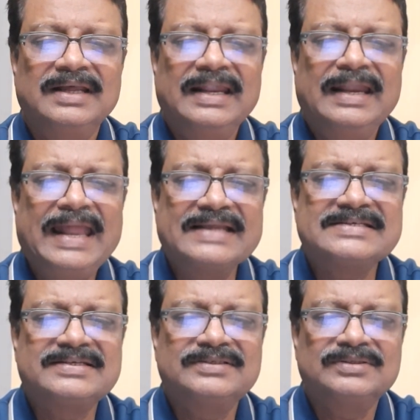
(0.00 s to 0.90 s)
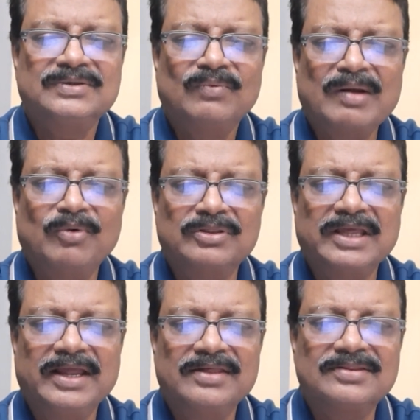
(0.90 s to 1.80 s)
Next, one more
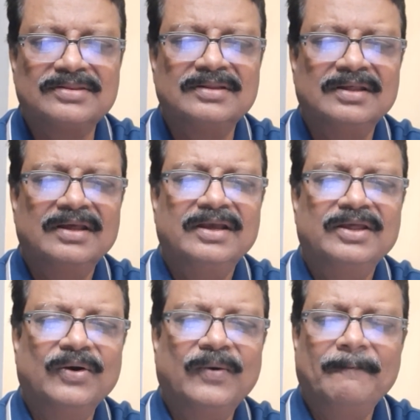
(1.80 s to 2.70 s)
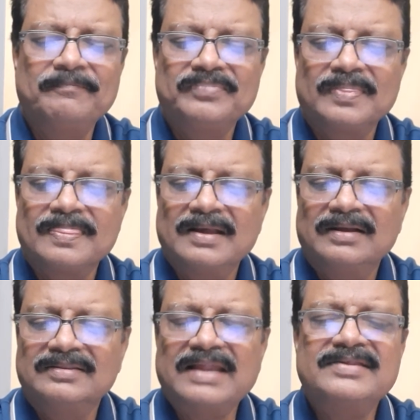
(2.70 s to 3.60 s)
thing is,
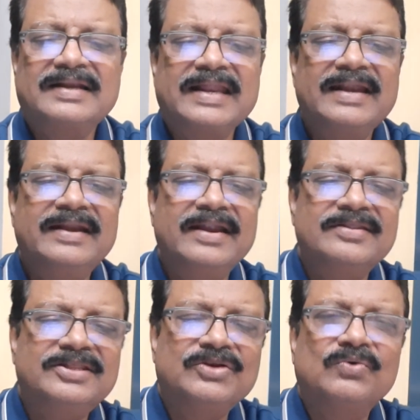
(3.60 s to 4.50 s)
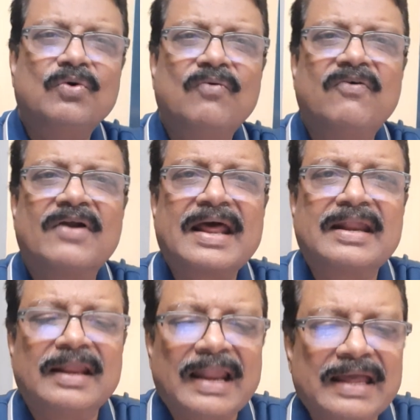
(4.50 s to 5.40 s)
there is a tendency to
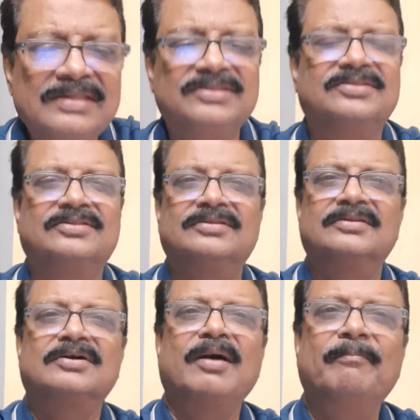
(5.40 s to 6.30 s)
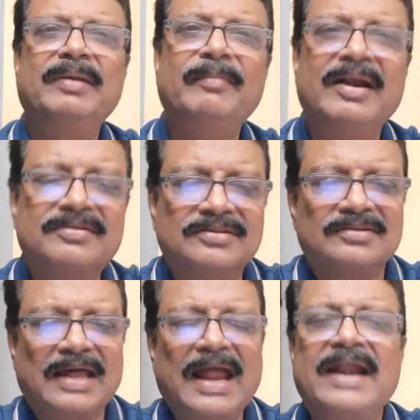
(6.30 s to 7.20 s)
overanalyze compliments
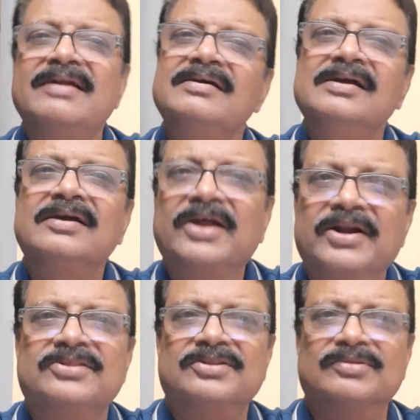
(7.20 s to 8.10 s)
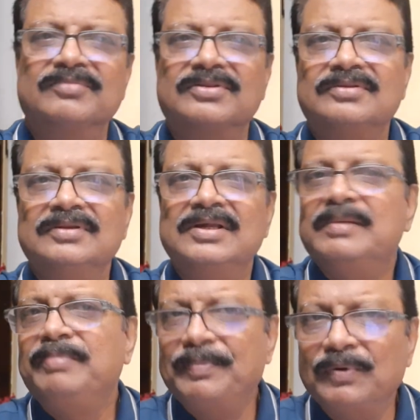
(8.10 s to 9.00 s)
and criticisms.
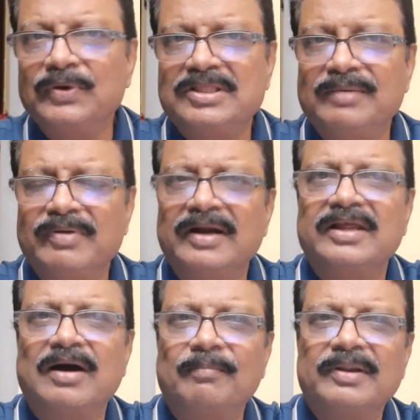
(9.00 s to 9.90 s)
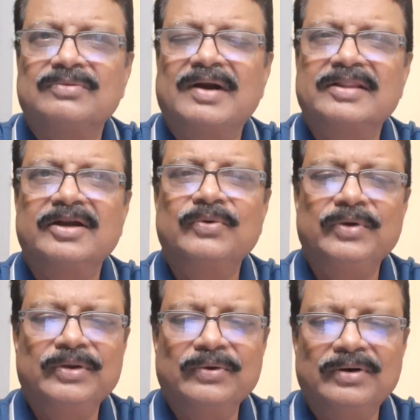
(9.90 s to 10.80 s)
People with inferiority complex, what they
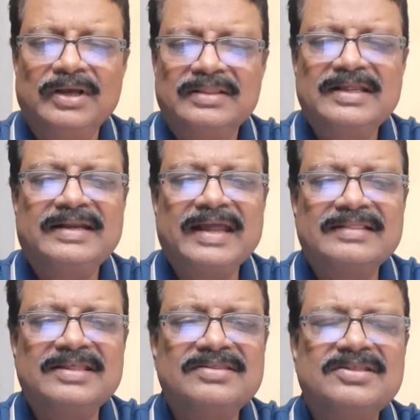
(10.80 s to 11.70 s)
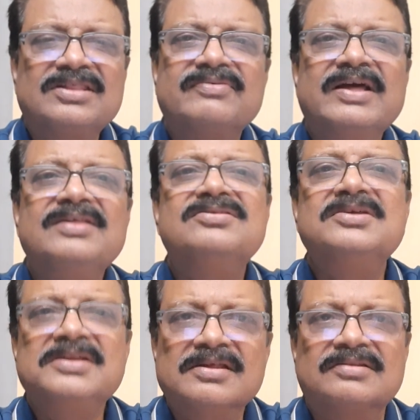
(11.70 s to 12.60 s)
do, they take these things very
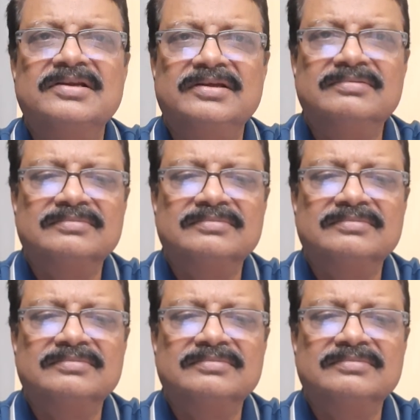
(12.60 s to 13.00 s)
seriously,